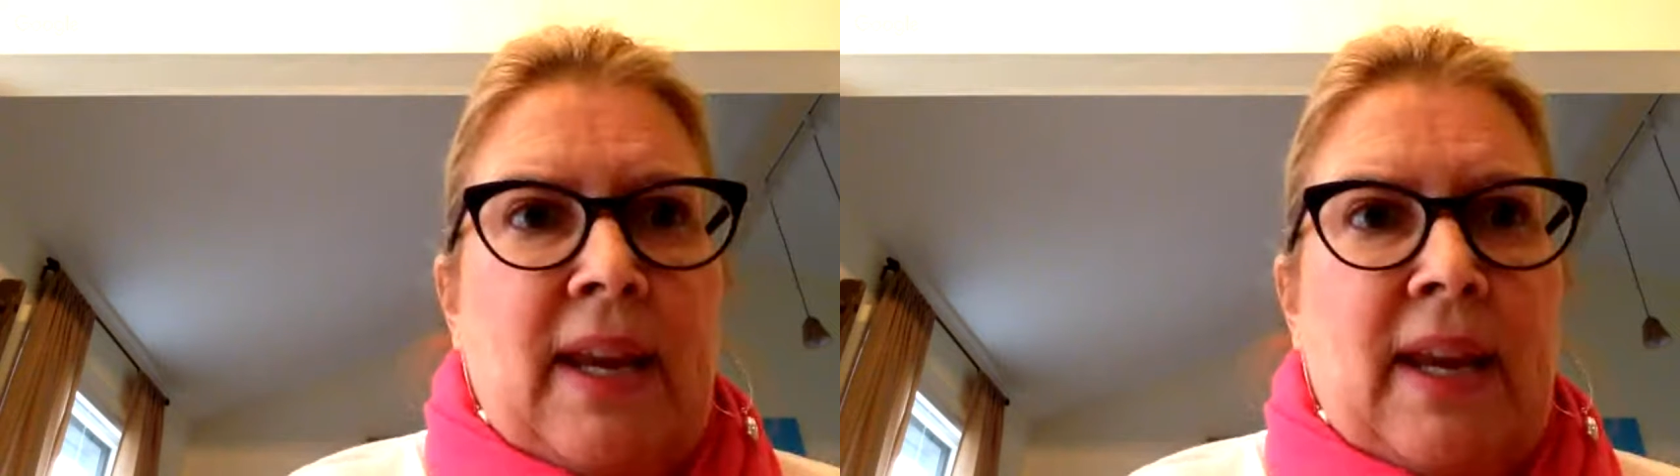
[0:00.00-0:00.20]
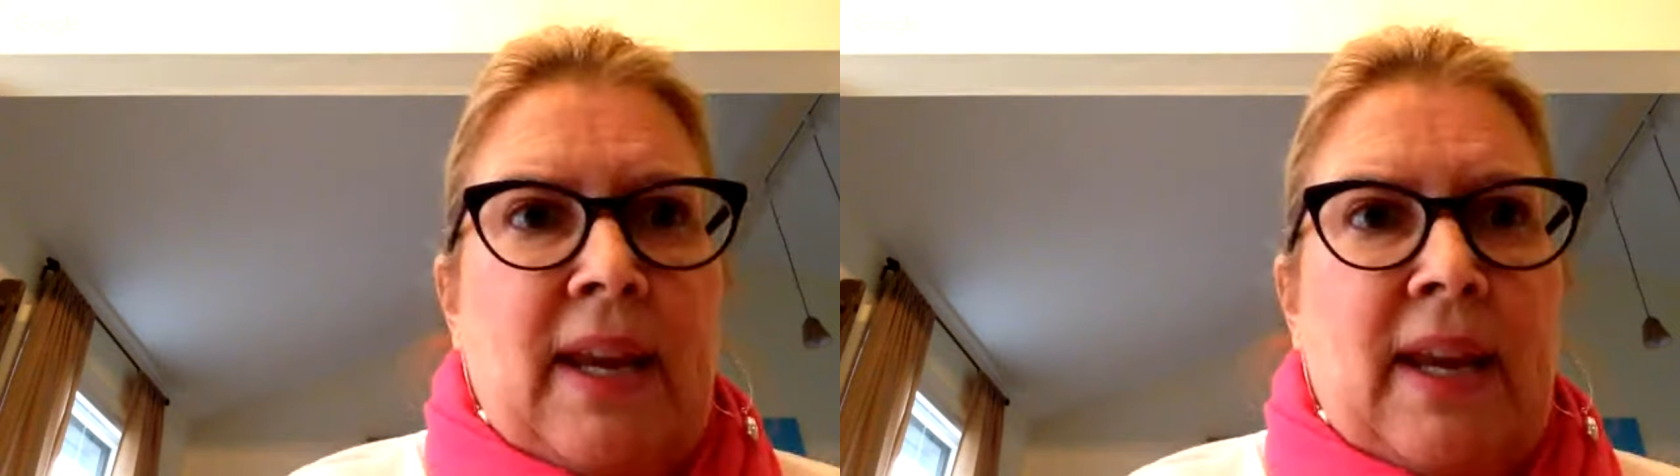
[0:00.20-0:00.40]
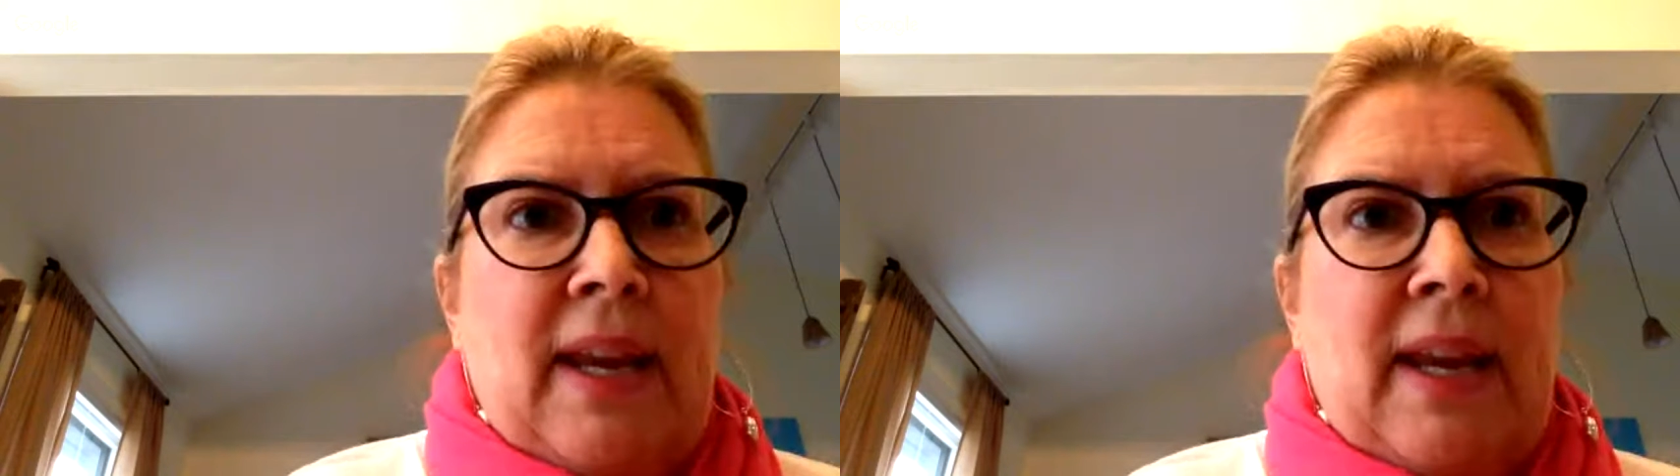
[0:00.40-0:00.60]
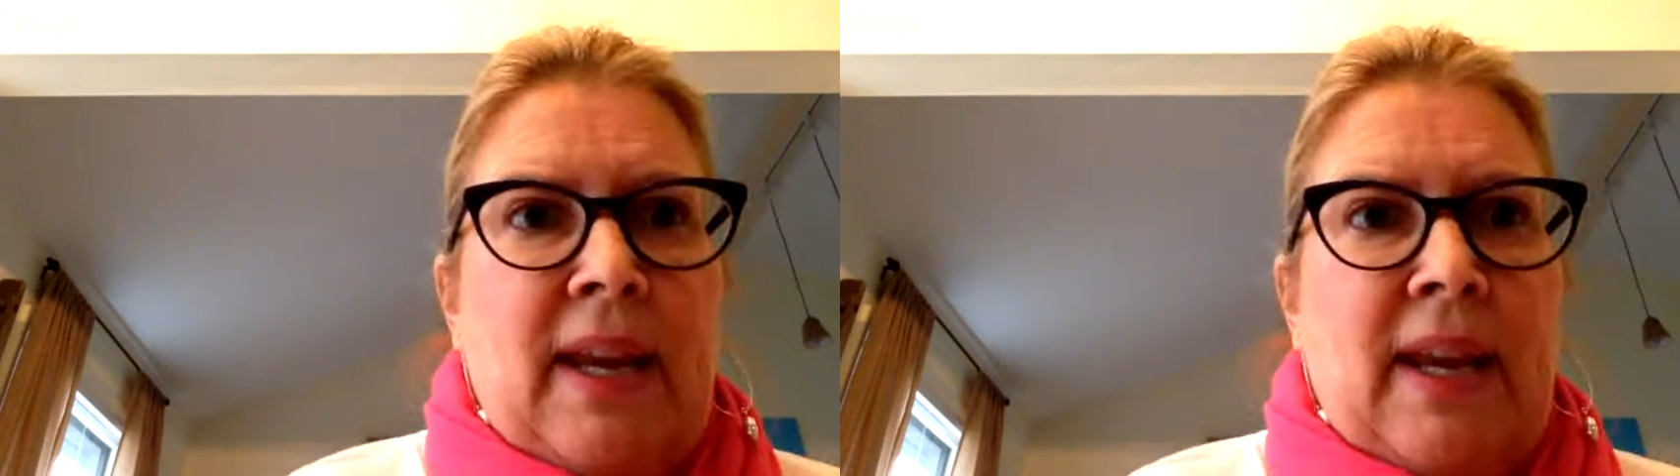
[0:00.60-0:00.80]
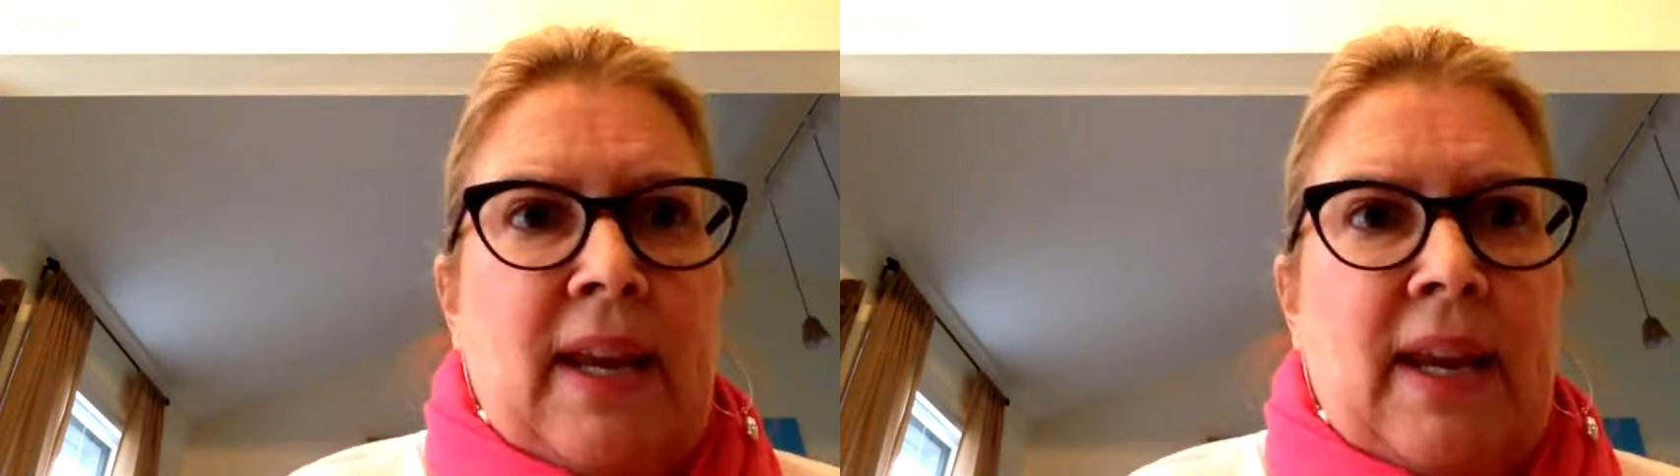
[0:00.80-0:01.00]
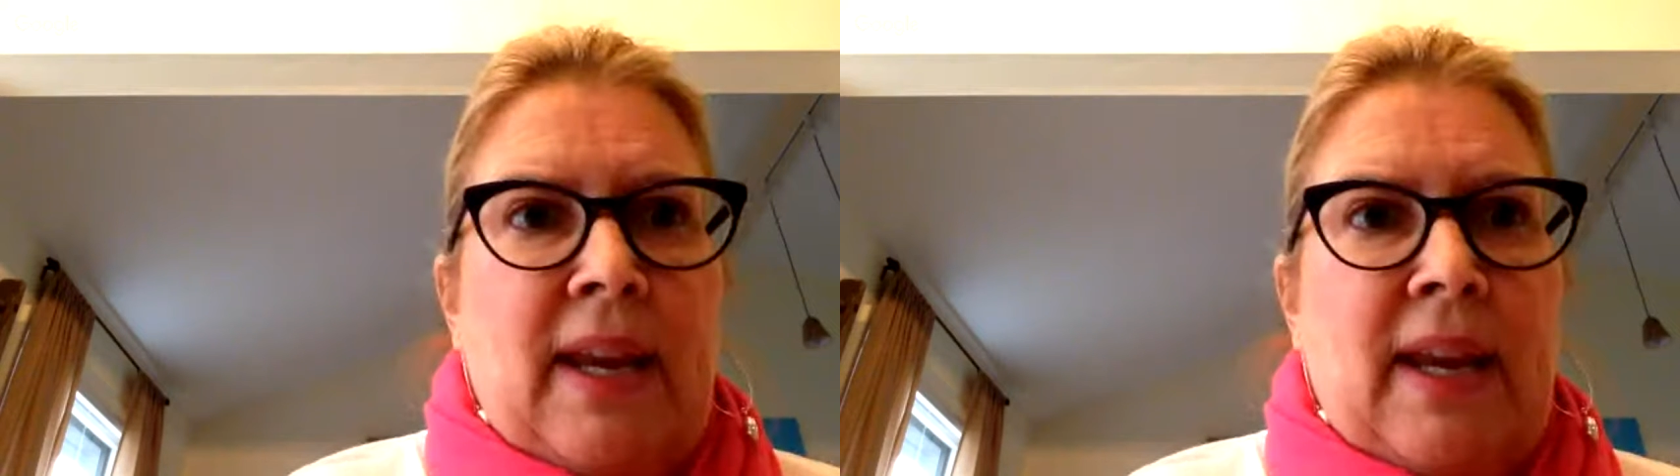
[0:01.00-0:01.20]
but it was starting to go